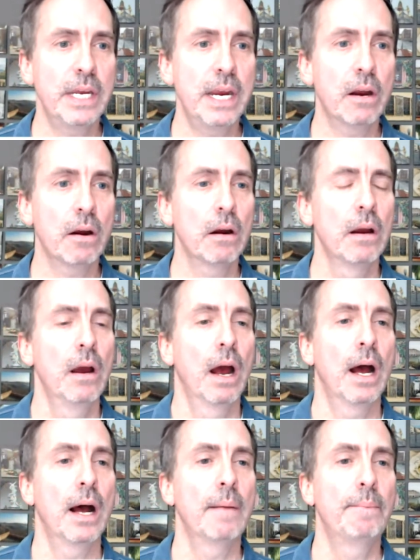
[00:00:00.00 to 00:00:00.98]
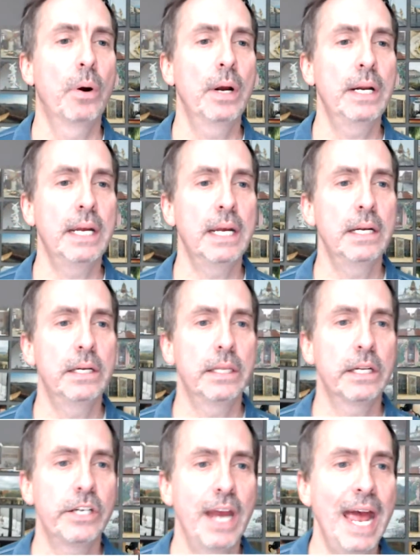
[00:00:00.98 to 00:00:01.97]
here put
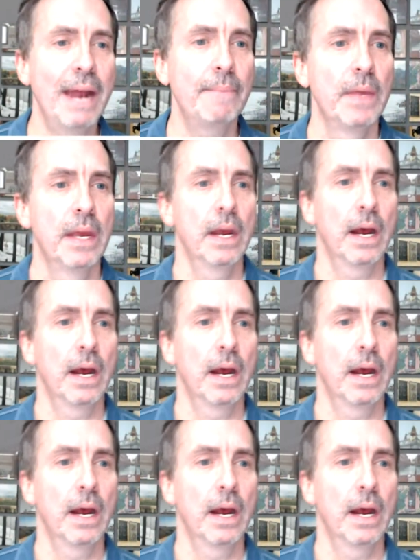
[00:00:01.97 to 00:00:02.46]
into the chat.